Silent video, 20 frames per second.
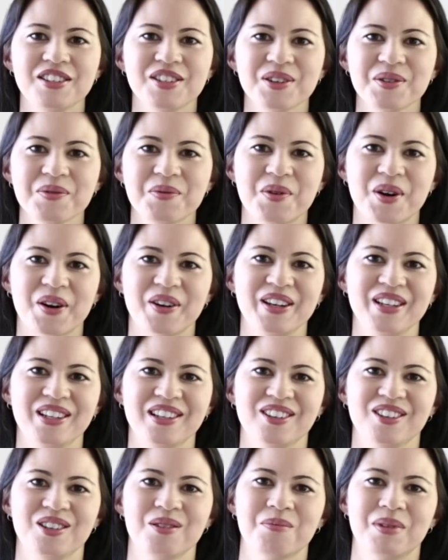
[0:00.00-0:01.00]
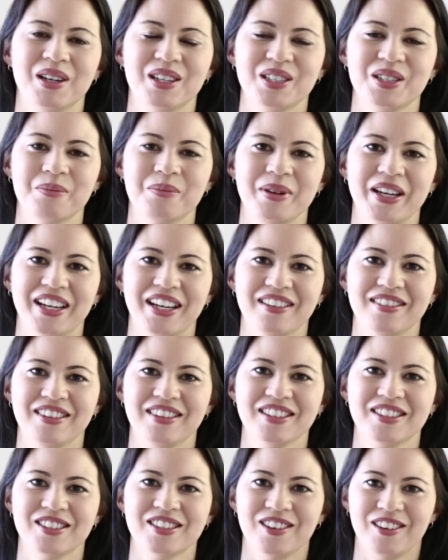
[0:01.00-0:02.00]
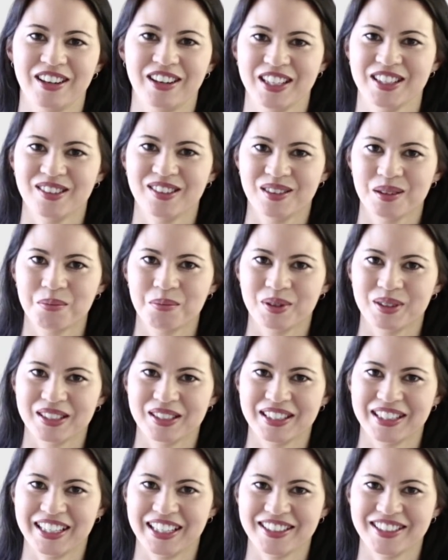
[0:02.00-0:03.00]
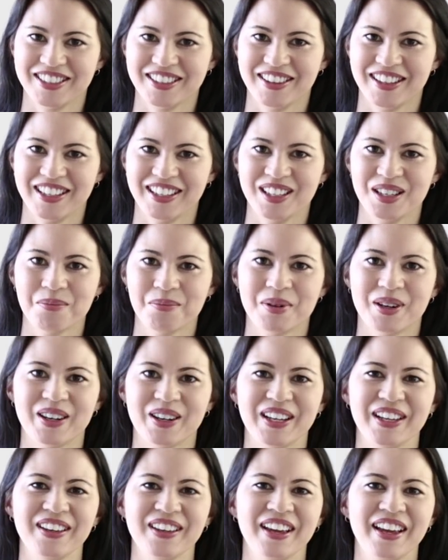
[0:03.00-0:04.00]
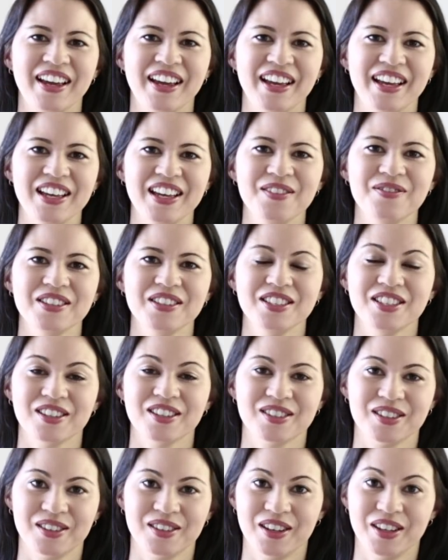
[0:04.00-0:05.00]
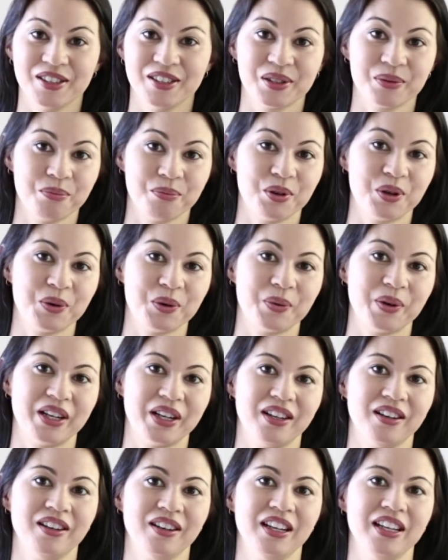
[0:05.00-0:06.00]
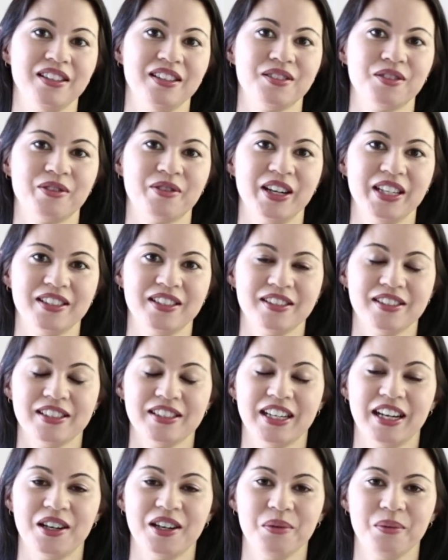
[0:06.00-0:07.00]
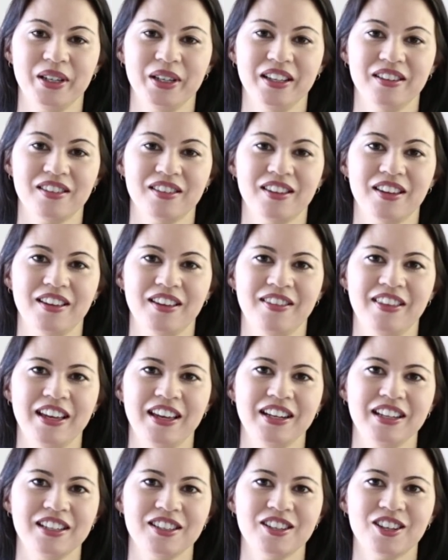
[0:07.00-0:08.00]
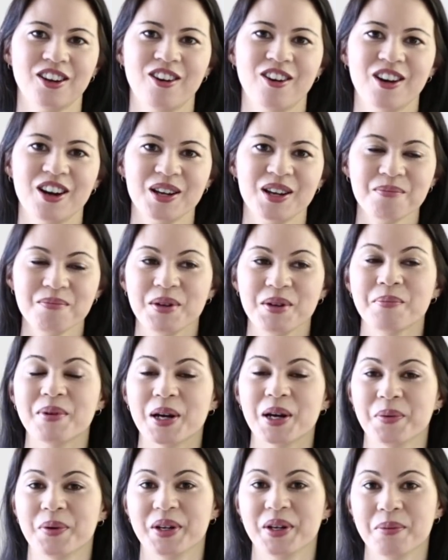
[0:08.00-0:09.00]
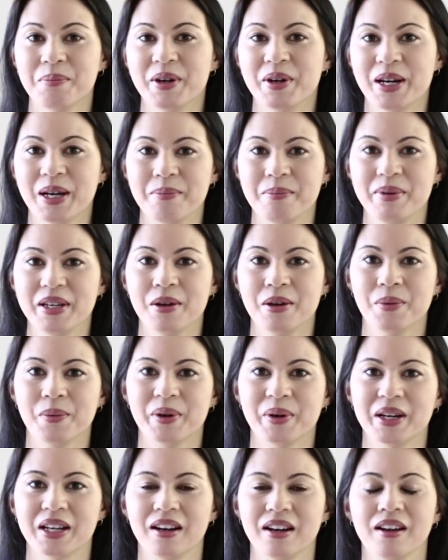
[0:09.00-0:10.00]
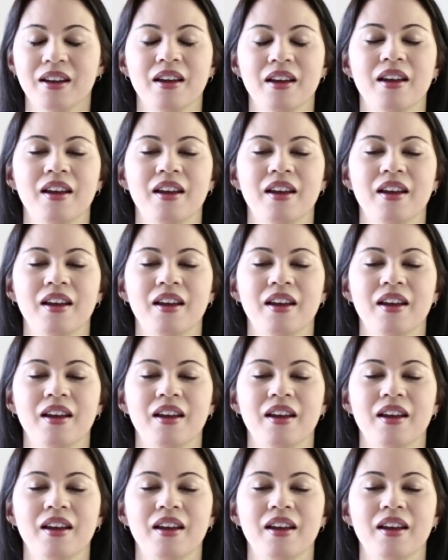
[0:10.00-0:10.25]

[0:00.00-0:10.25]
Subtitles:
don't worry too much about the size of the Buddha statue that you buy. Even just a small one is great to start with. Then in time you might want to buy a bigger one.